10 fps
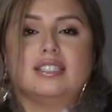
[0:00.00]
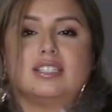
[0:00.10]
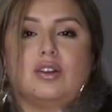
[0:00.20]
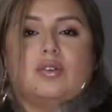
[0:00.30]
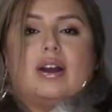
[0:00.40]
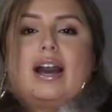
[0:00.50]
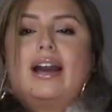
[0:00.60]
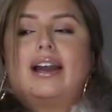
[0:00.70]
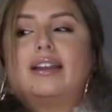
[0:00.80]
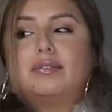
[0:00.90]
so
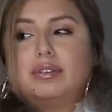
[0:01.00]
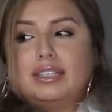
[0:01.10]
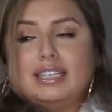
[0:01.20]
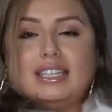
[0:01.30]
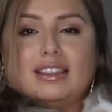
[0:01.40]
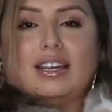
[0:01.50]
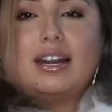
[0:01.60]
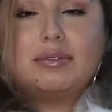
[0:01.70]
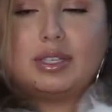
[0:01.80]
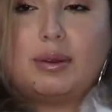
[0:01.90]
I really
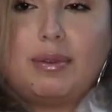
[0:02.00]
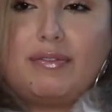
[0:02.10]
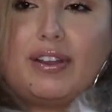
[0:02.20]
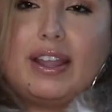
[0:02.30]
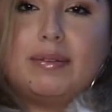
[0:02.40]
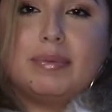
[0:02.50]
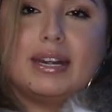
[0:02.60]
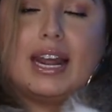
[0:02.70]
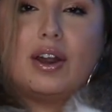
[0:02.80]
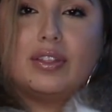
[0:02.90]
thought it was going to be fine,
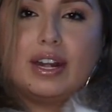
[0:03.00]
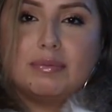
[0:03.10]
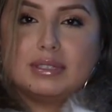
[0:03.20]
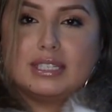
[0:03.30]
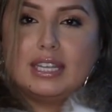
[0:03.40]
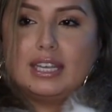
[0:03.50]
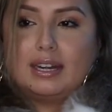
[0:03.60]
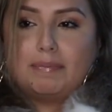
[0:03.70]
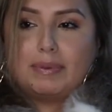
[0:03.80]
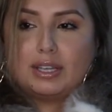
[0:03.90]
but now that I'm seeing
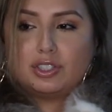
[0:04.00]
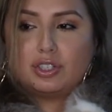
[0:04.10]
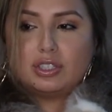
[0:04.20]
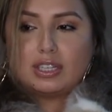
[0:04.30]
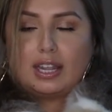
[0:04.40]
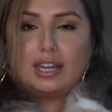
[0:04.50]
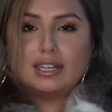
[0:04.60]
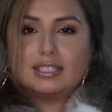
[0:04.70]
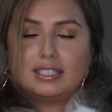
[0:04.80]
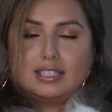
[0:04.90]
it in pictures, I
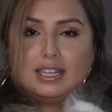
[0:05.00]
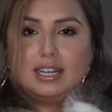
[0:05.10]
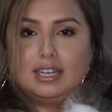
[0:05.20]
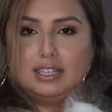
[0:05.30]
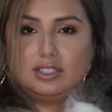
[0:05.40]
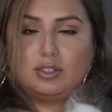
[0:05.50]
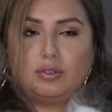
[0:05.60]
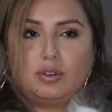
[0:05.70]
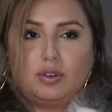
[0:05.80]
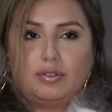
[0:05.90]
honestly
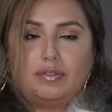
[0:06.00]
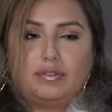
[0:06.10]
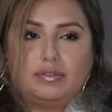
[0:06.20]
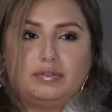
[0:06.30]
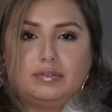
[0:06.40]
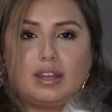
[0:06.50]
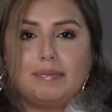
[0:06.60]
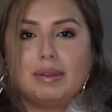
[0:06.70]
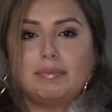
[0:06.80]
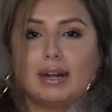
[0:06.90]
don't know if...
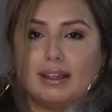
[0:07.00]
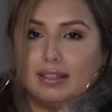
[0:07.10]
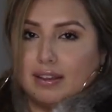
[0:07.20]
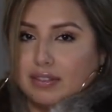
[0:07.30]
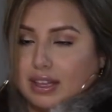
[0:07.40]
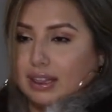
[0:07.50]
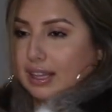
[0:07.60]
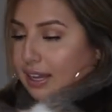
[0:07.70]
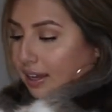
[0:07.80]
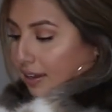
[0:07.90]
I mean, but I love the
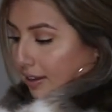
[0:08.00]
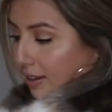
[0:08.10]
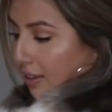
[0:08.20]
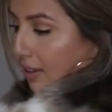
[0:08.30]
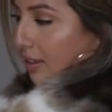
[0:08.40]
length.